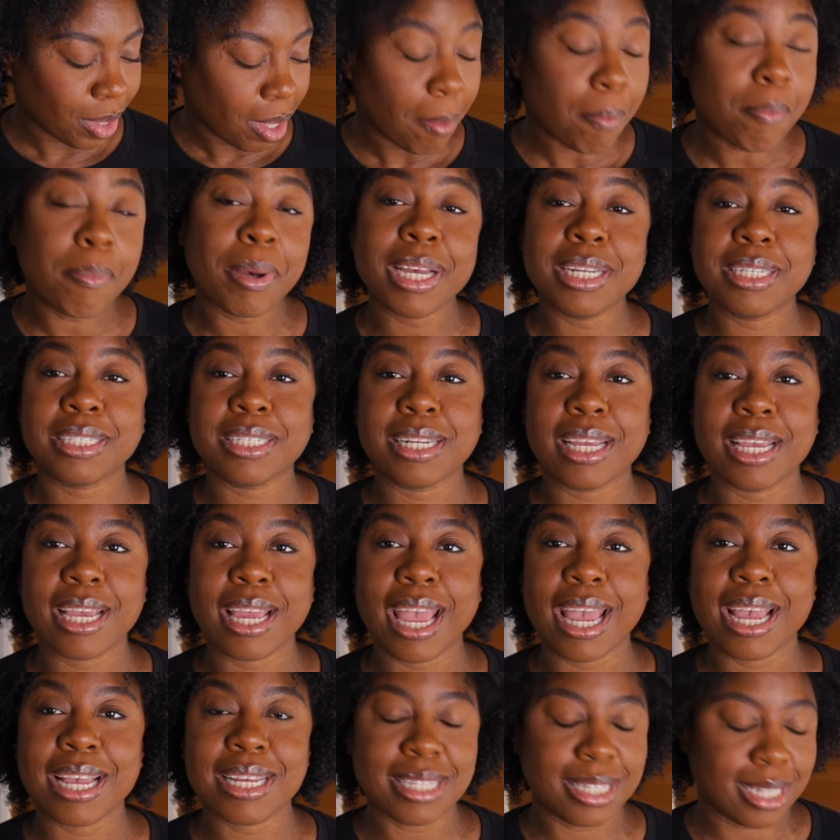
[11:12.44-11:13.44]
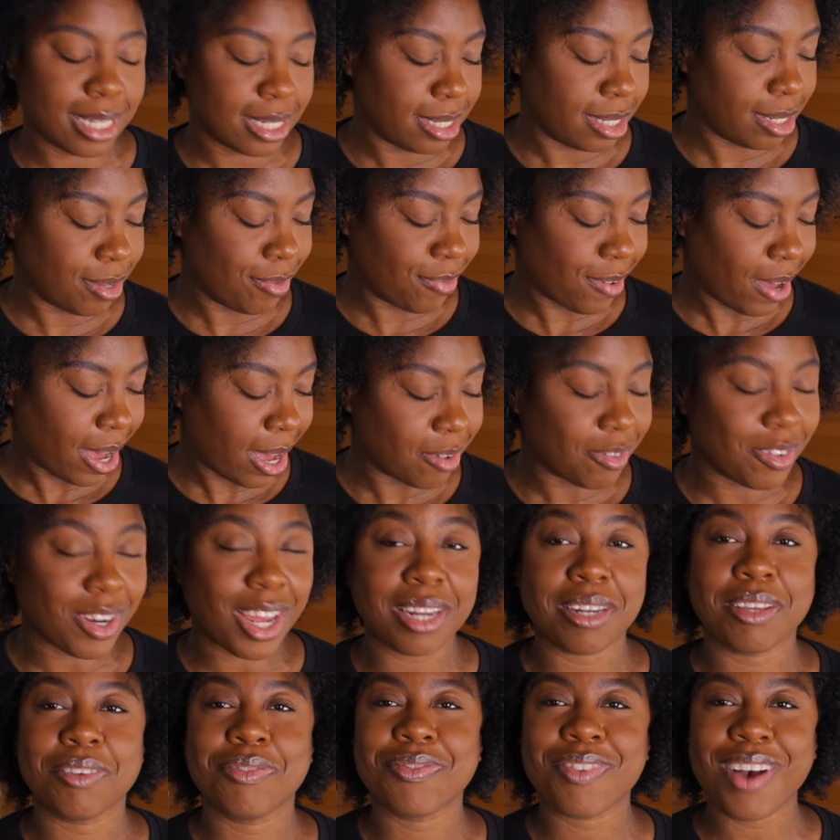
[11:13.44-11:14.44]
budgeted
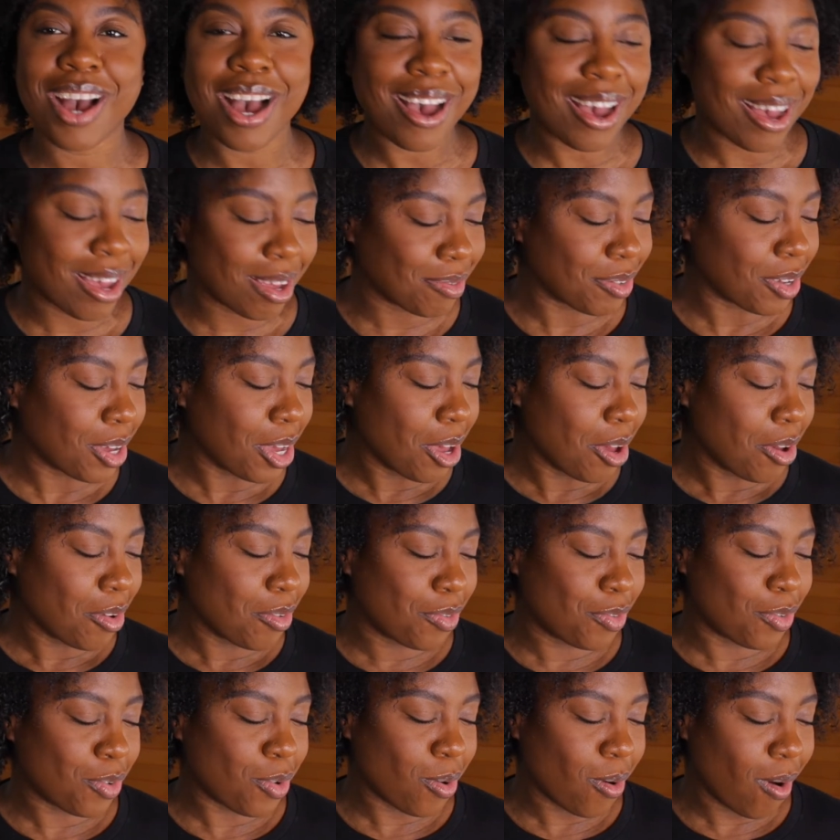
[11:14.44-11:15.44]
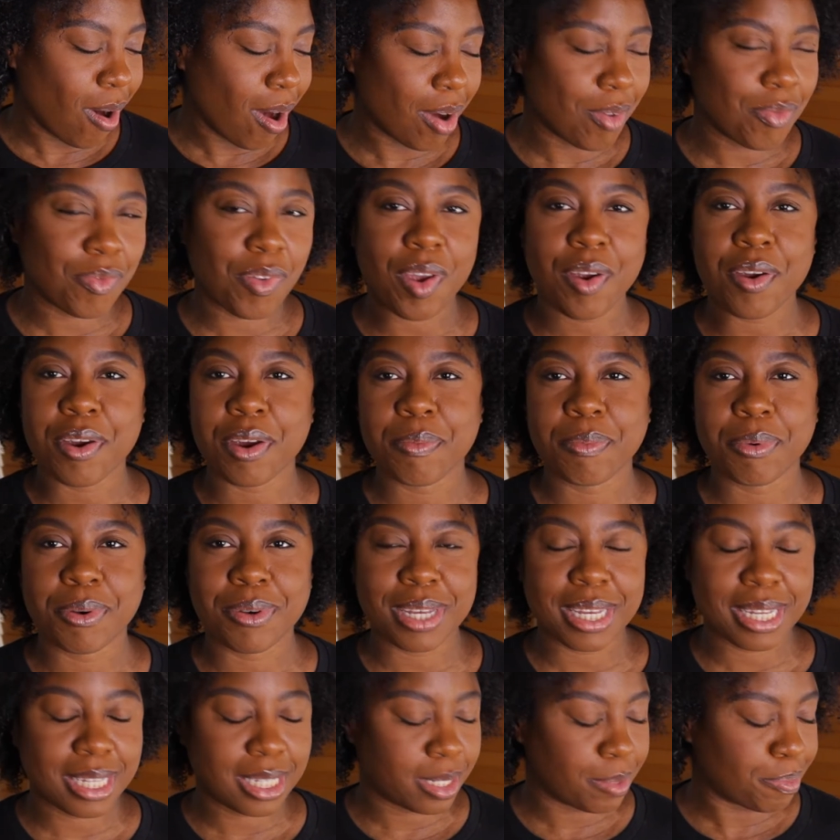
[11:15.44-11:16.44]
$865.95 for variable
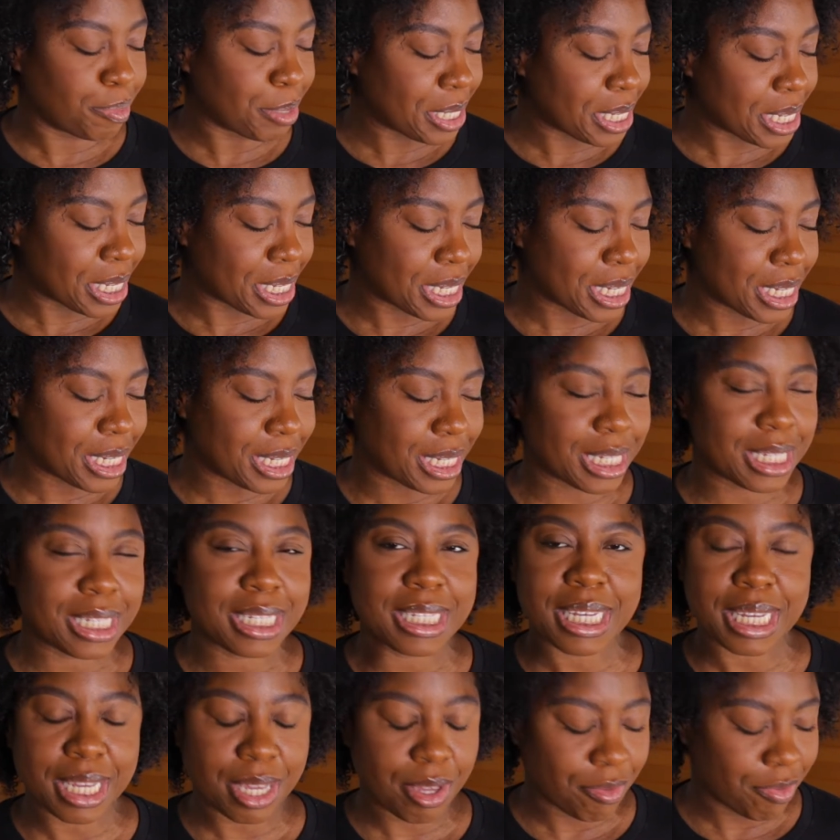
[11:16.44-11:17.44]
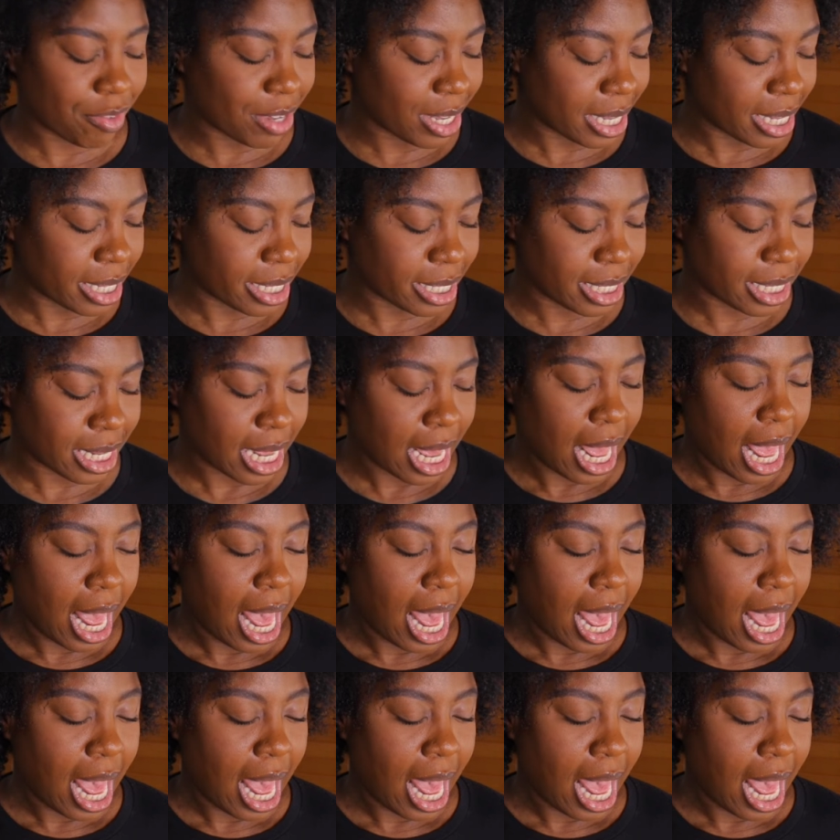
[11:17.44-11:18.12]
expenses and sinking funds,